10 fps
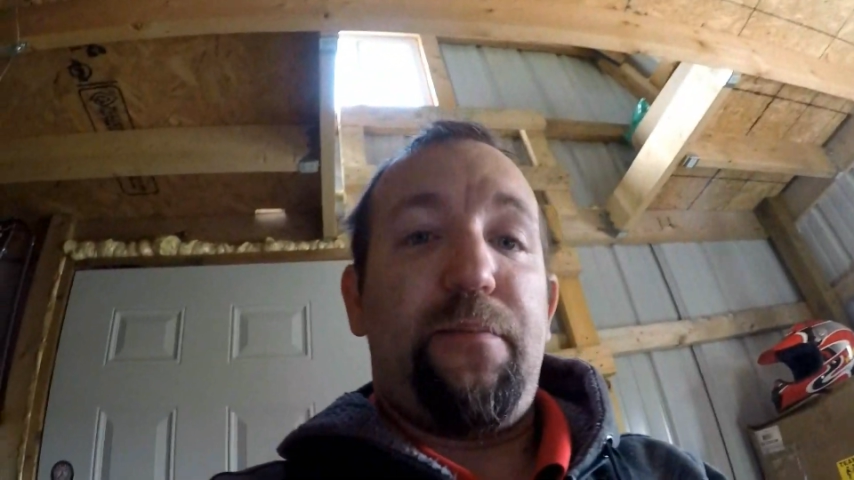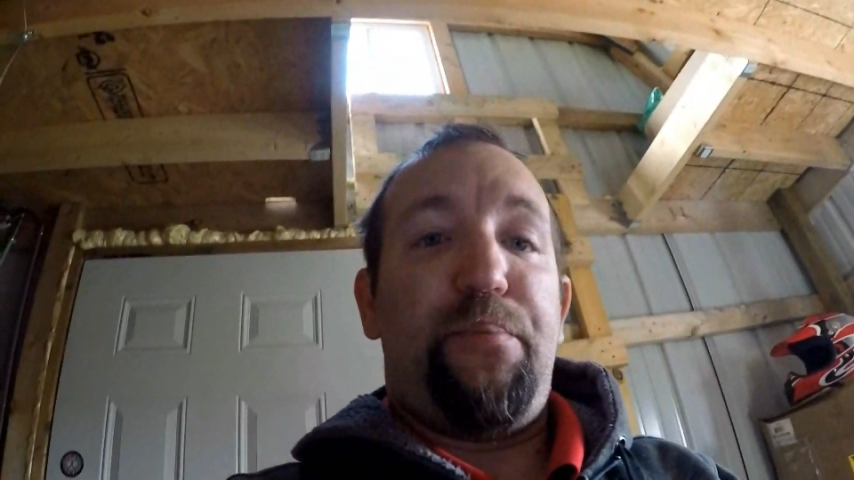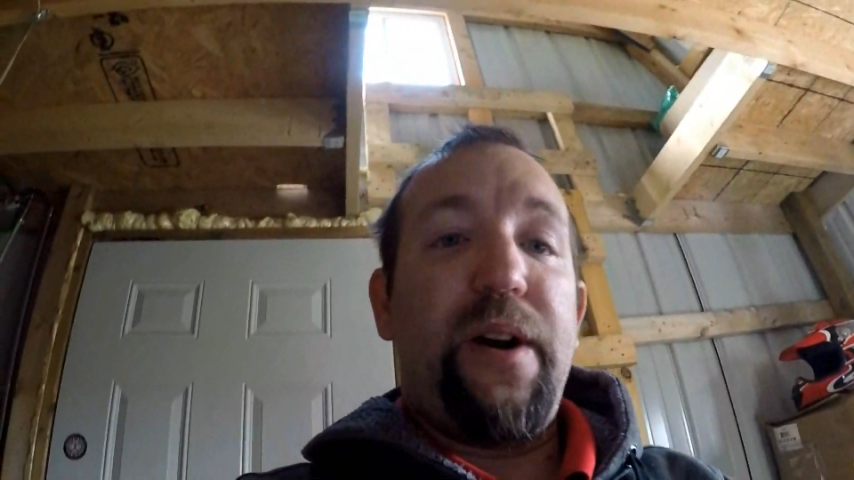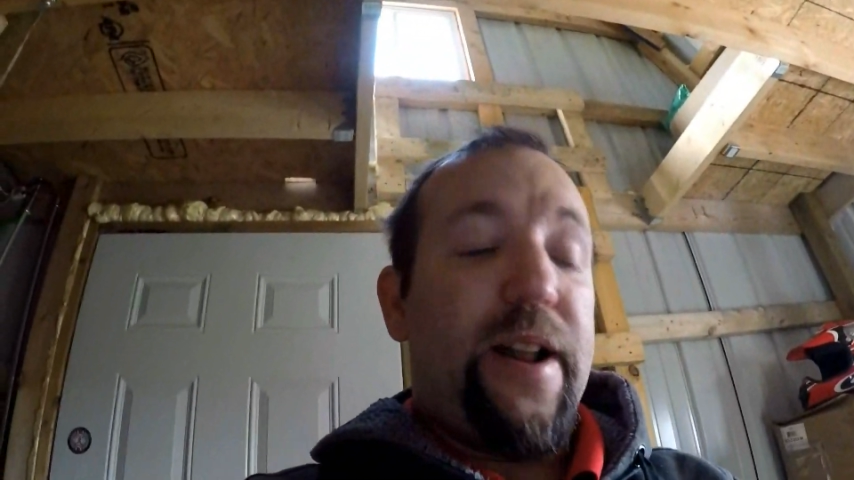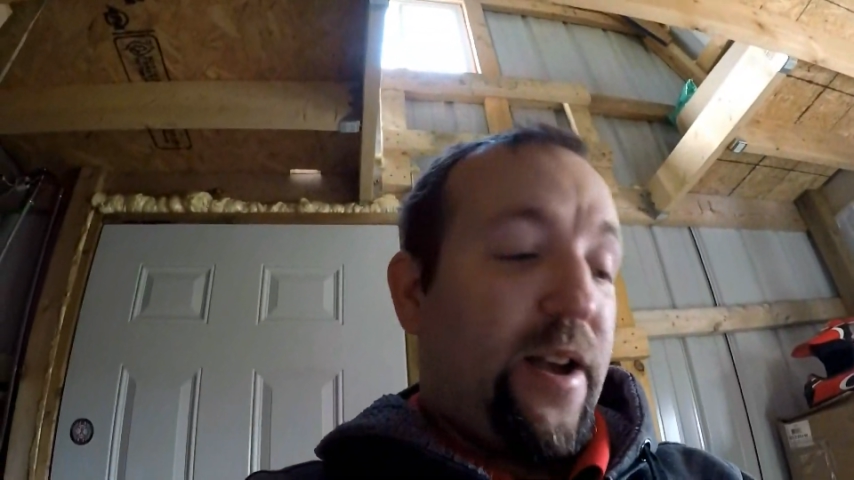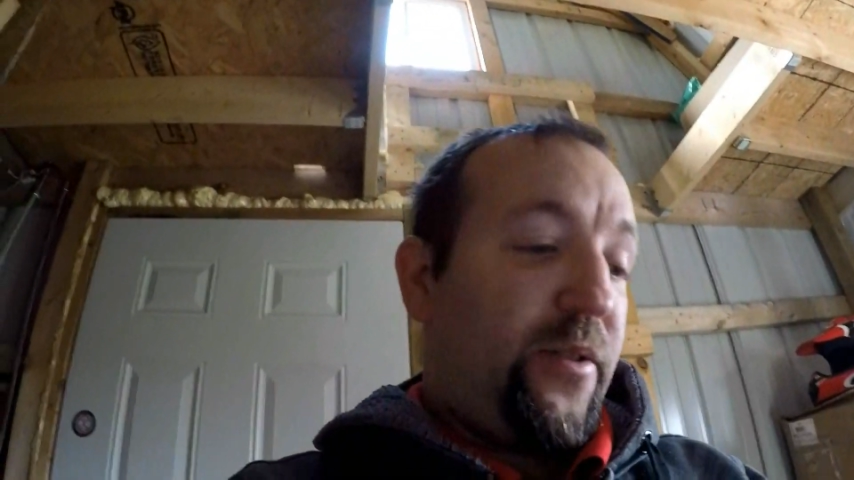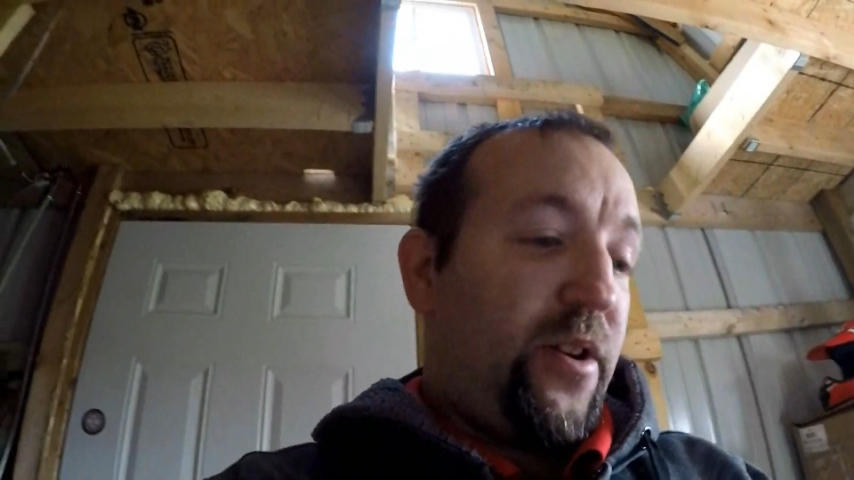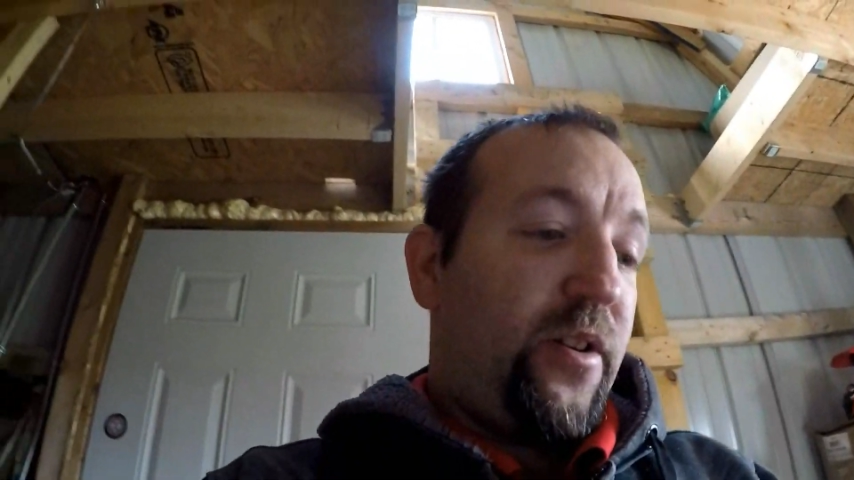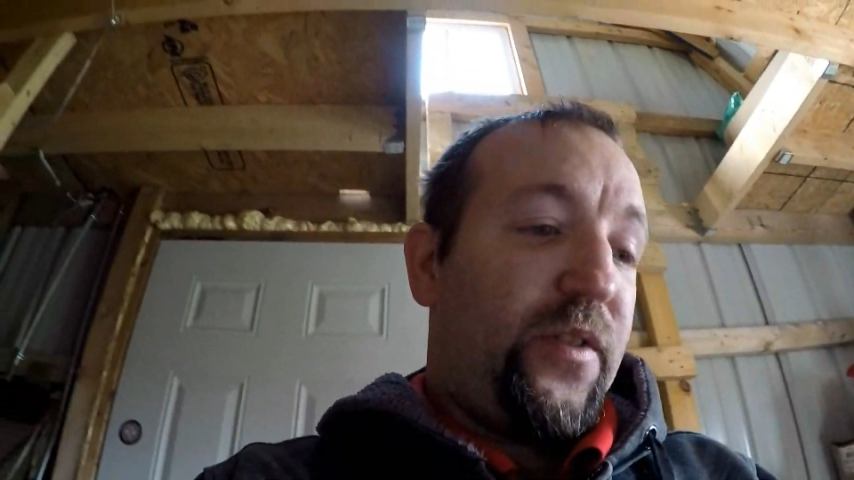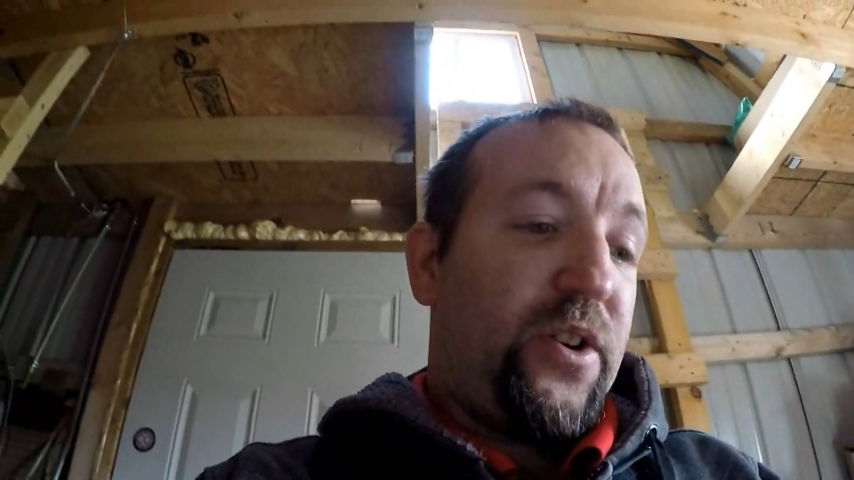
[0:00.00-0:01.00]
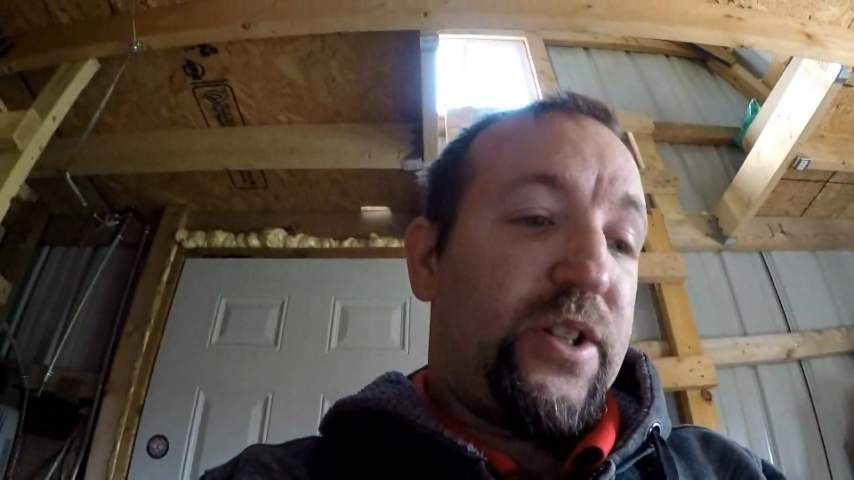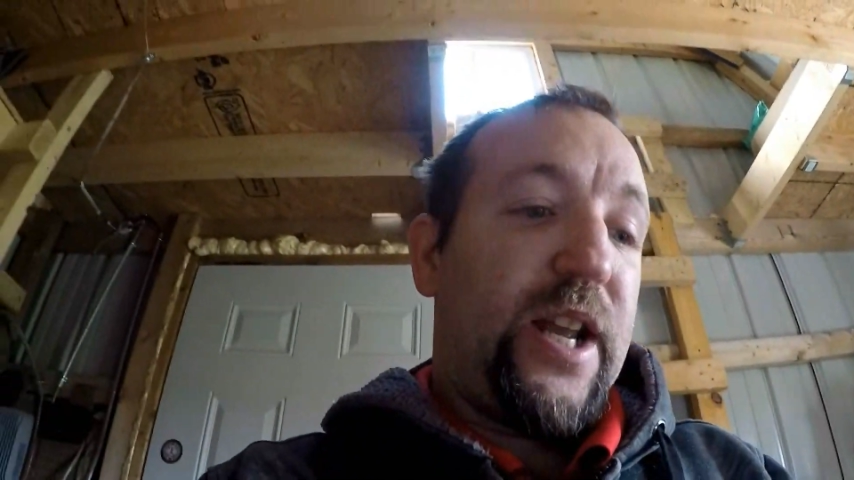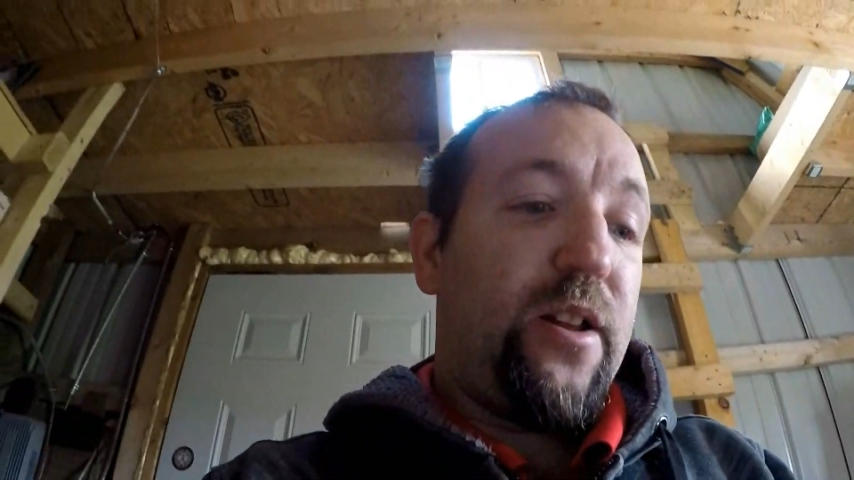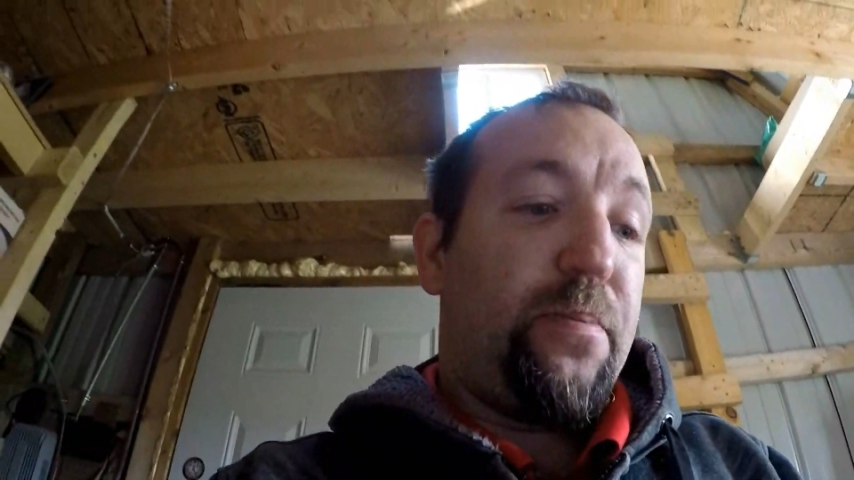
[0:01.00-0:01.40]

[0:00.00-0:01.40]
printout of your seller